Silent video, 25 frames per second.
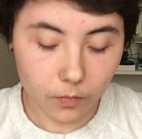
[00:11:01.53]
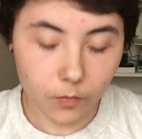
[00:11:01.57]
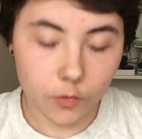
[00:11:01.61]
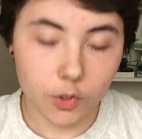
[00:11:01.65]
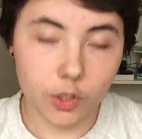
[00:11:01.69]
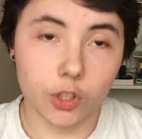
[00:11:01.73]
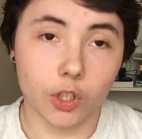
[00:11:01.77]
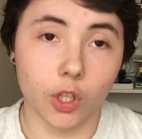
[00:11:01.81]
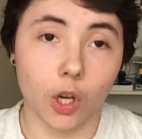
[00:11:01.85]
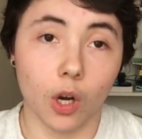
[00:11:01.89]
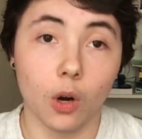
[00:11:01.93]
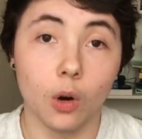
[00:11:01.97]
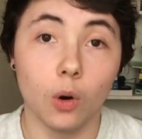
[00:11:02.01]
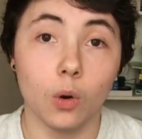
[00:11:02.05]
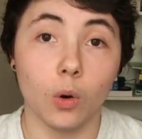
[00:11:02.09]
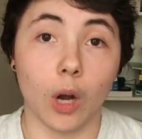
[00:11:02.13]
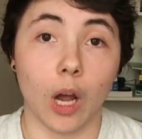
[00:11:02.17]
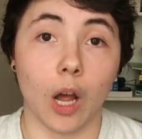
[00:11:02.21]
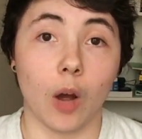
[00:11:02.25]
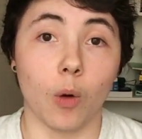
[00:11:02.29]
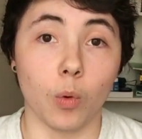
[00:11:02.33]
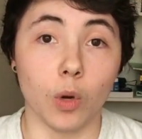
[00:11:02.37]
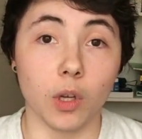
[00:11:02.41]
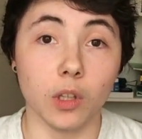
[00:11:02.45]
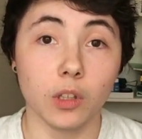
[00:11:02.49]
so
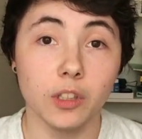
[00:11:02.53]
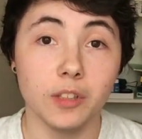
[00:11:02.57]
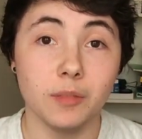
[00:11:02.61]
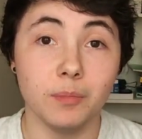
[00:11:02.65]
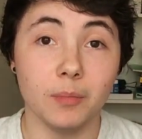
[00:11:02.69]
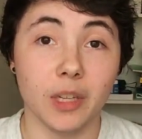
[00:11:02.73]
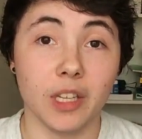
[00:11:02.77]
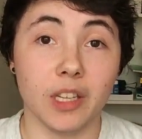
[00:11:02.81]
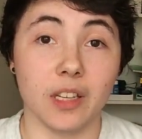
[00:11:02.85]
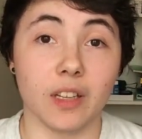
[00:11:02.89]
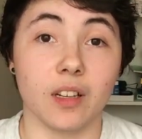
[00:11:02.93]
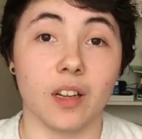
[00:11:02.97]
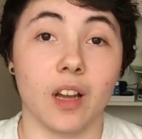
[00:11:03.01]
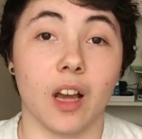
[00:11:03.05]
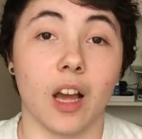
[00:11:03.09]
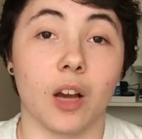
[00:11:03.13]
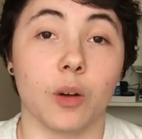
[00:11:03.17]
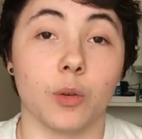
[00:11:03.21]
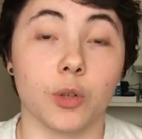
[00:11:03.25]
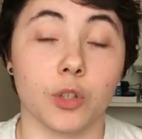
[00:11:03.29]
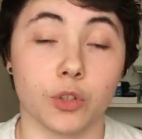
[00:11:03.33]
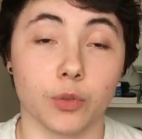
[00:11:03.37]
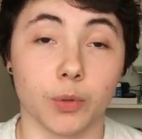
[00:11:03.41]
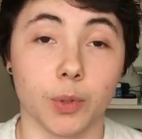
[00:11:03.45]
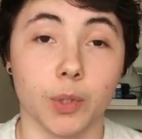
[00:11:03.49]
I will admit, I
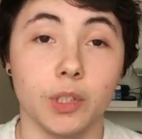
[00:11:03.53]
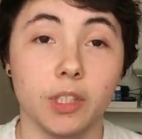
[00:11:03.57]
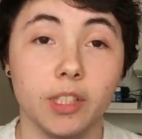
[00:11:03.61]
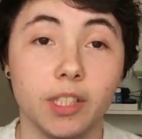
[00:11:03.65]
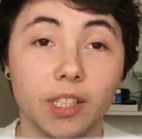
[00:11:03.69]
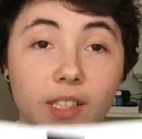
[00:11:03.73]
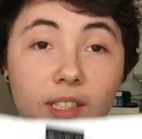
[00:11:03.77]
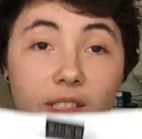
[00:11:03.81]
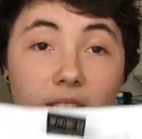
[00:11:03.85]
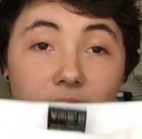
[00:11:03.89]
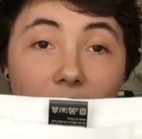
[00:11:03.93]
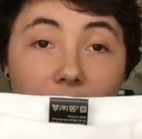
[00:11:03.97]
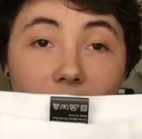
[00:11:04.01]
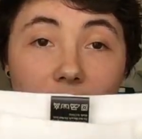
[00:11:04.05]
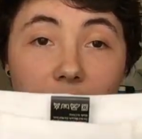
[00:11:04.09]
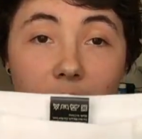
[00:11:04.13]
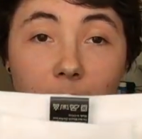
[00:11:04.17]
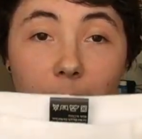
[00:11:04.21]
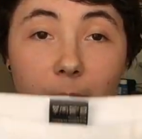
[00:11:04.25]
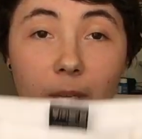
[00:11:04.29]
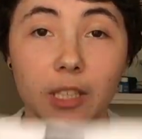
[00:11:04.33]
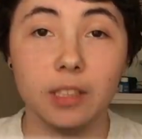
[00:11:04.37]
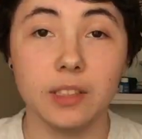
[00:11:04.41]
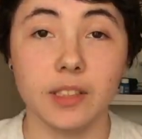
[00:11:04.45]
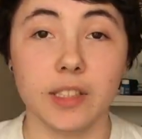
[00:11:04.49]
was really excited
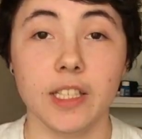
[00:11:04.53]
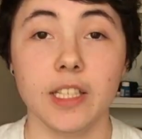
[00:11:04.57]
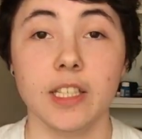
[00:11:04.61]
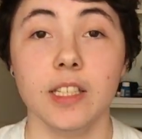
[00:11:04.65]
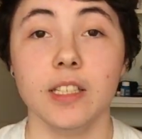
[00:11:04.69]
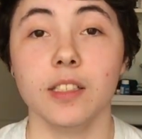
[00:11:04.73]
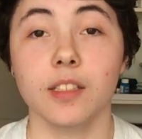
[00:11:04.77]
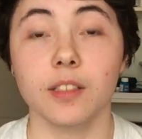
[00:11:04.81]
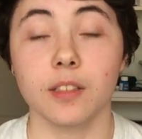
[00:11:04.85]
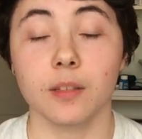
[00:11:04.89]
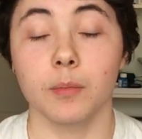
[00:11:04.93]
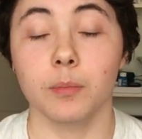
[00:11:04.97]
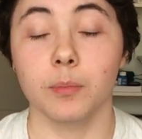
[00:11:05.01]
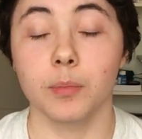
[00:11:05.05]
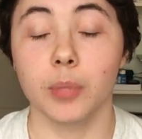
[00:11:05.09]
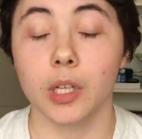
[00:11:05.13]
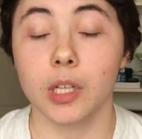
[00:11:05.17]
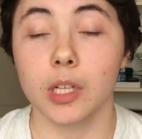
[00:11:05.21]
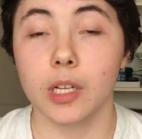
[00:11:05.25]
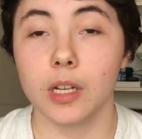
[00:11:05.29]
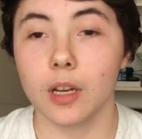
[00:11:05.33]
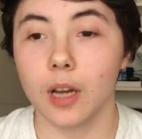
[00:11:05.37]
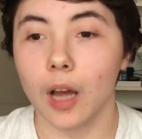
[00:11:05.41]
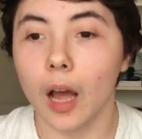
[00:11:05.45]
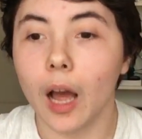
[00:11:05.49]
about these,
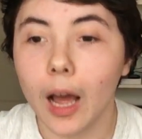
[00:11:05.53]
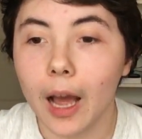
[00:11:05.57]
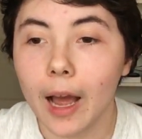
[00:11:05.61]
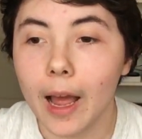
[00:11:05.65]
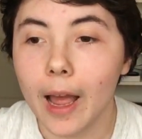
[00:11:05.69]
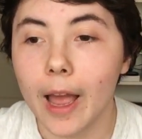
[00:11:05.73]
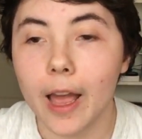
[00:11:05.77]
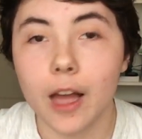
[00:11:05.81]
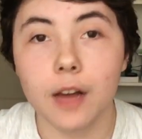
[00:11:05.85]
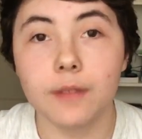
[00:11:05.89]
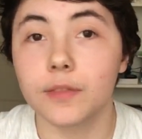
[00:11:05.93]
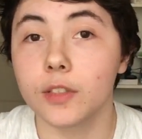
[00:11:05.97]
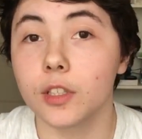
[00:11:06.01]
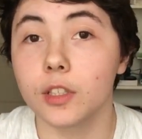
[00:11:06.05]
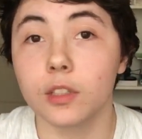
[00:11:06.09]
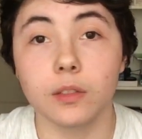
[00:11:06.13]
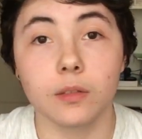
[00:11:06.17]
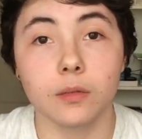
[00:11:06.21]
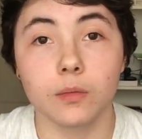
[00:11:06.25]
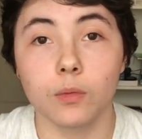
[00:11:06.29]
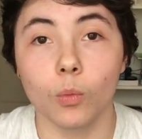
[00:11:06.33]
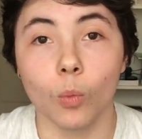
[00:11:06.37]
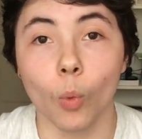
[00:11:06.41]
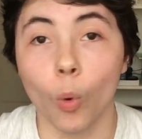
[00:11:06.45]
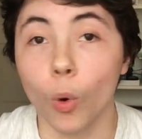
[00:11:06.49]
but I haven't
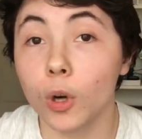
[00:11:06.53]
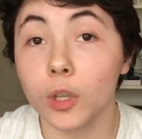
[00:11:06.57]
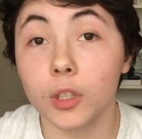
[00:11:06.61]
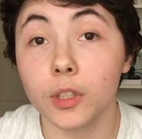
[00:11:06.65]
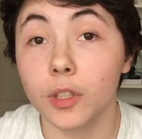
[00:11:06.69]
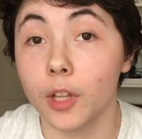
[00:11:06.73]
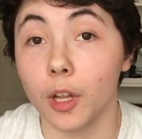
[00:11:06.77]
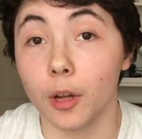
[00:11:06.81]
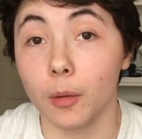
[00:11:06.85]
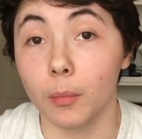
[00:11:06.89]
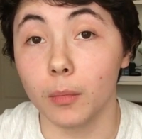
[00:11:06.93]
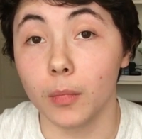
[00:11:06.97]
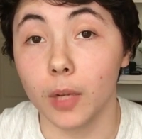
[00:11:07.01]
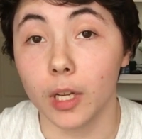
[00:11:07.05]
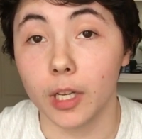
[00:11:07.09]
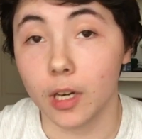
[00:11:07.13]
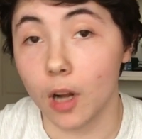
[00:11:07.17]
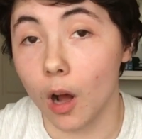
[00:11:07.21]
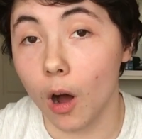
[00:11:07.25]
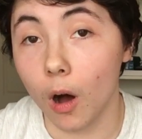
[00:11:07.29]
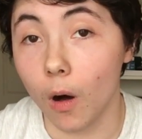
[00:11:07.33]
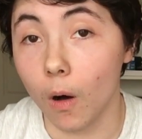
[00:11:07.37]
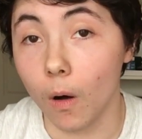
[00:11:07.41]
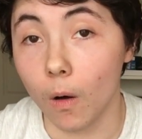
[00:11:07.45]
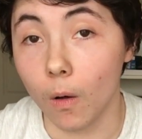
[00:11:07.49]
worn them at
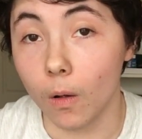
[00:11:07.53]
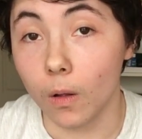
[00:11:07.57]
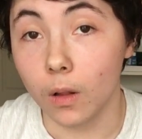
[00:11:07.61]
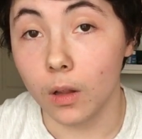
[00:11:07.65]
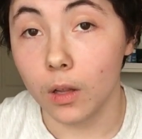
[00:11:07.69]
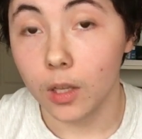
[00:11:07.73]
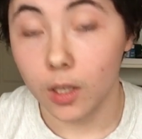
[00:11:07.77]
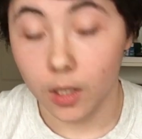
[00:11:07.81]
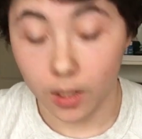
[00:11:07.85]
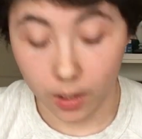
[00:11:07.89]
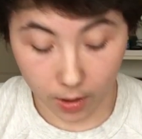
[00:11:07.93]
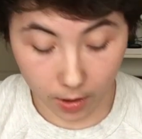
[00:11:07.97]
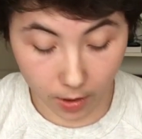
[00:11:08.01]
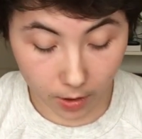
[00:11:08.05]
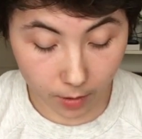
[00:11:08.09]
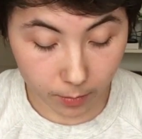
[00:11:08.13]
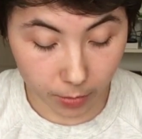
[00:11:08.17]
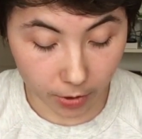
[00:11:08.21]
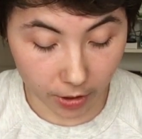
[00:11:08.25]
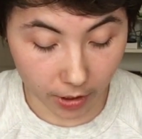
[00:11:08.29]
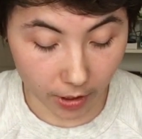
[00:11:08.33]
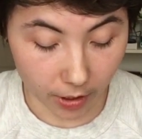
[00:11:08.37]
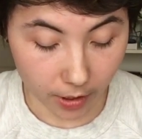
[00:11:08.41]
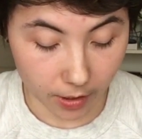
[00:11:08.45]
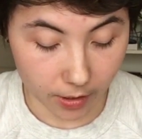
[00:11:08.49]
all.
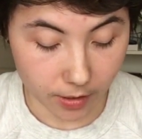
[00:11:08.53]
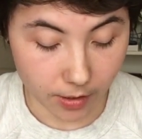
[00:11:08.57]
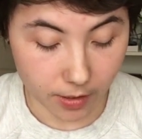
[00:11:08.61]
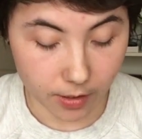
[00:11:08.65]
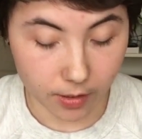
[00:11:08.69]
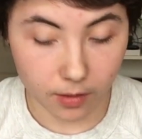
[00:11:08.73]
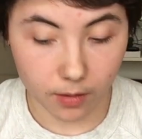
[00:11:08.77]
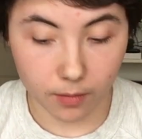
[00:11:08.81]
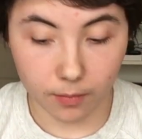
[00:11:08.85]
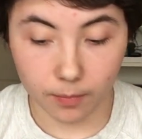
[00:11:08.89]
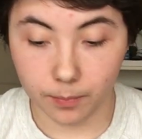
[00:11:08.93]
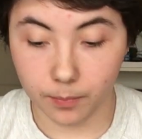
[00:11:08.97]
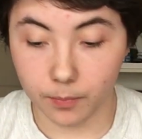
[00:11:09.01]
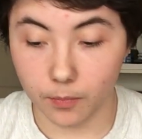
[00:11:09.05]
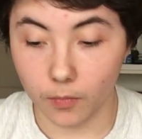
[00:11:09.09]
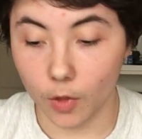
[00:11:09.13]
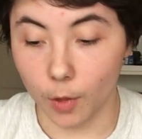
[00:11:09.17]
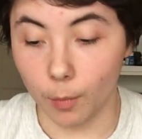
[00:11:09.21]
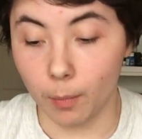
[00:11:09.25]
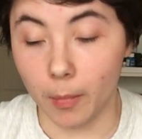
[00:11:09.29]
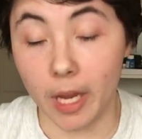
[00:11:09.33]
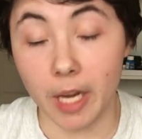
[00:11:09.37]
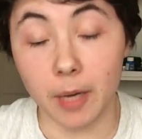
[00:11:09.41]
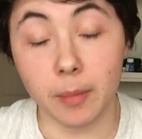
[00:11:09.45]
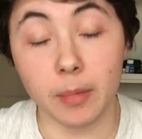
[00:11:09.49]
Because
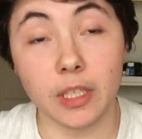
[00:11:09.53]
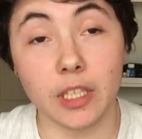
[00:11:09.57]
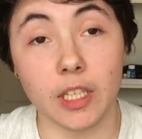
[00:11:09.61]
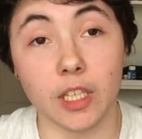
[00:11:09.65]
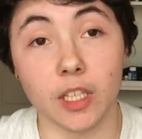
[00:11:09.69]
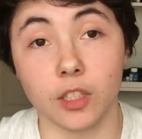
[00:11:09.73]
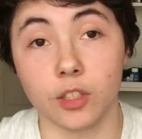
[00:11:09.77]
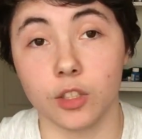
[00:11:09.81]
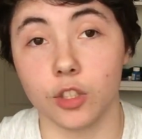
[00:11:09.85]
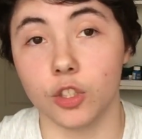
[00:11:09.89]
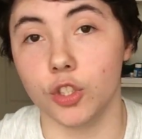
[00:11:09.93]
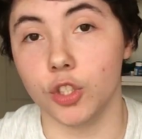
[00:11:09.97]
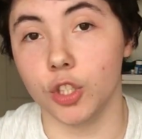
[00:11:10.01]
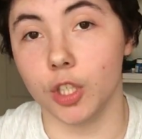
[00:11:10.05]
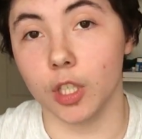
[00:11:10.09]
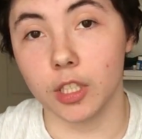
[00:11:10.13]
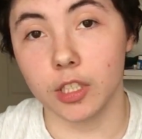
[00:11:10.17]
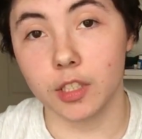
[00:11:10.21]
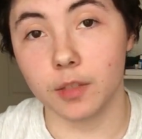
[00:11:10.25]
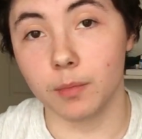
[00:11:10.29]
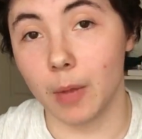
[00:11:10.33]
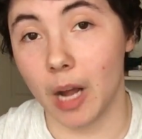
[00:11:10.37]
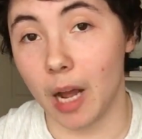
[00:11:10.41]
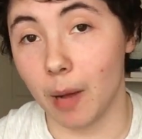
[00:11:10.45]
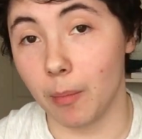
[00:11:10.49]
maybe it's
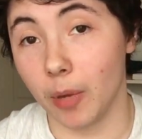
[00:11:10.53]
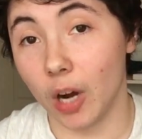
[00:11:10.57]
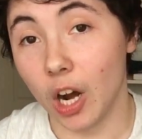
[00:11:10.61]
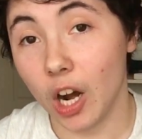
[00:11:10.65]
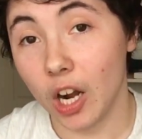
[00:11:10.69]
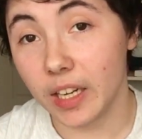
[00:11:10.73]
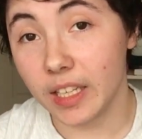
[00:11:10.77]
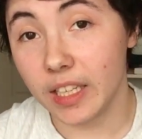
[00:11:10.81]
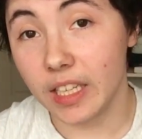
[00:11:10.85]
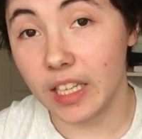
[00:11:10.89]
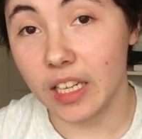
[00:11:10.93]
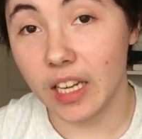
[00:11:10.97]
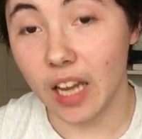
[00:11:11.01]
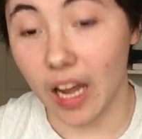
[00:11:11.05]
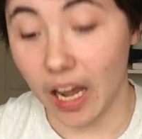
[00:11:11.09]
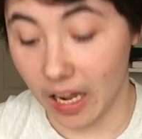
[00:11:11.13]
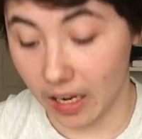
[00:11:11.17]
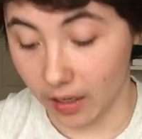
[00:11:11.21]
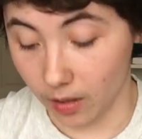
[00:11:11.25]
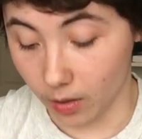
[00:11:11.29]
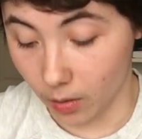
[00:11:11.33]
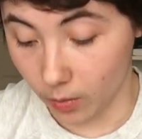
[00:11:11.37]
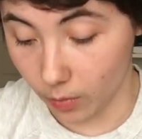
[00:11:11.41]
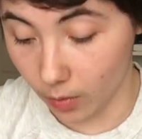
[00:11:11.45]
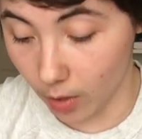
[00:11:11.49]
just my body, I
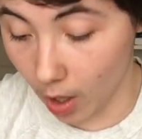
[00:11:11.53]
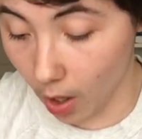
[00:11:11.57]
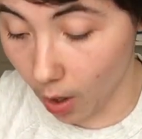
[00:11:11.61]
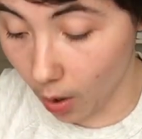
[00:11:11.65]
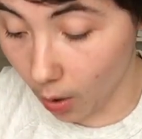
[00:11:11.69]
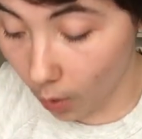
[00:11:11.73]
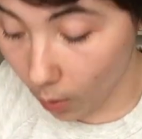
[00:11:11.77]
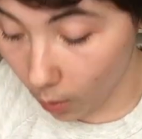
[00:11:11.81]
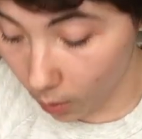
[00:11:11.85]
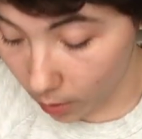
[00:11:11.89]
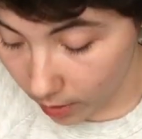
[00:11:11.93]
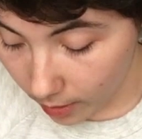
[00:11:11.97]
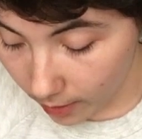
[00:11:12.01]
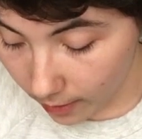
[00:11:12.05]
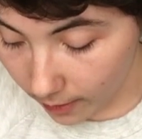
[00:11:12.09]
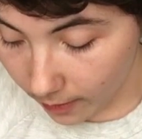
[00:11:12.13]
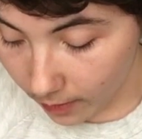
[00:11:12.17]
don't know.